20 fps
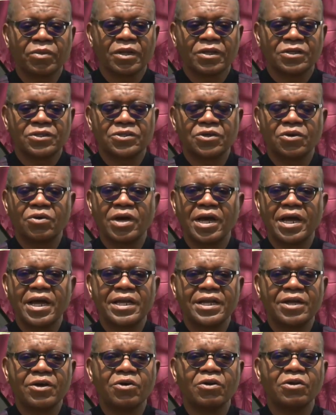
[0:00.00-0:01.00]
So
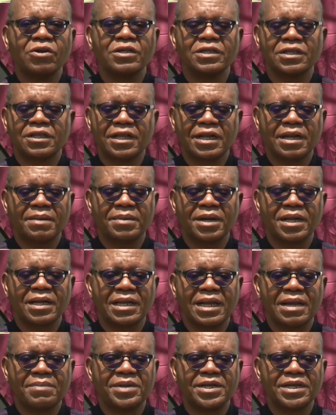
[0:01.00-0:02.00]
the whole thing about
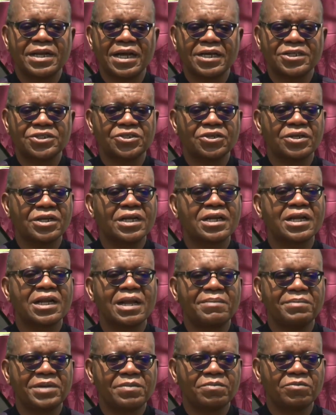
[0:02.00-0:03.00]
climate action and
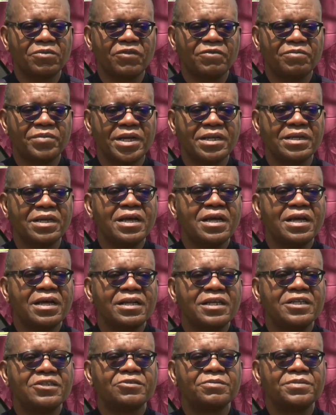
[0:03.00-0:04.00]
climate movement
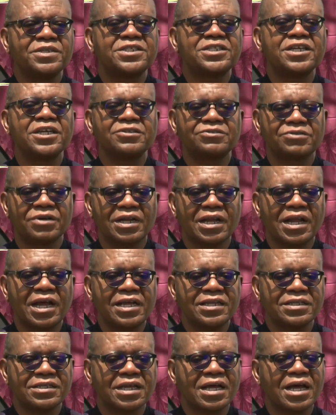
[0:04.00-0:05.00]
needs to be
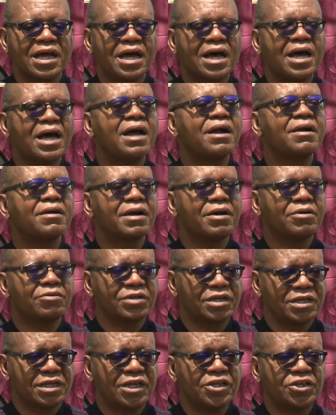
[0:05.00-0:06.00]
centralized
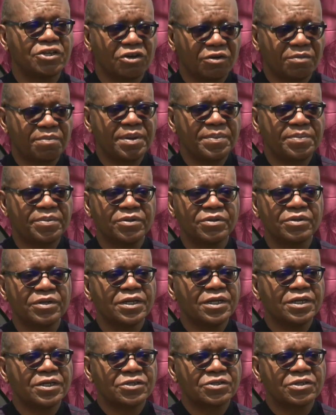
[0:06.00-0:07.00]
around the young people.
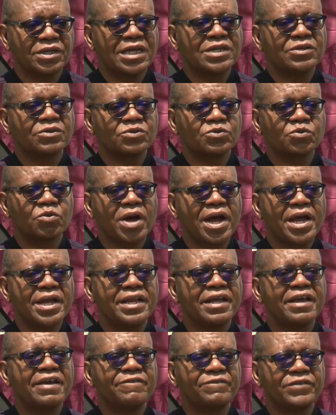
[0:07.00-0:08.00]
So that was why
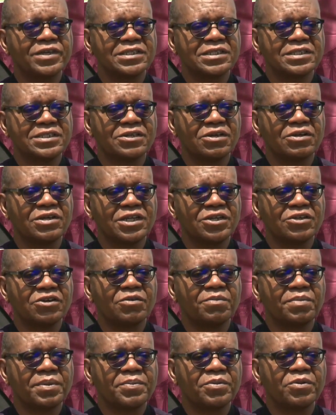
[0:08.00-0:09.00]
the emphasis on the
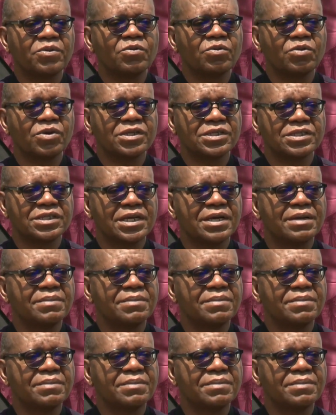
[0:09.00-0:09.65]
young people was